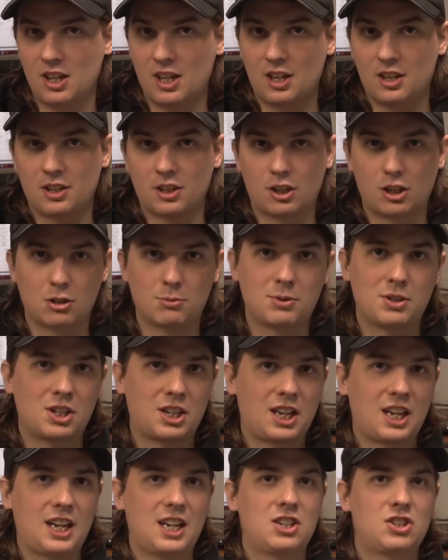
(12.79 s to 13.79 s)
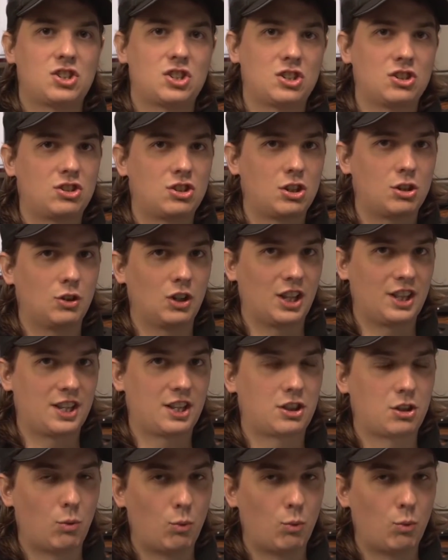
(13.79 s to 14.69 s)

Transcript: the communication to it that the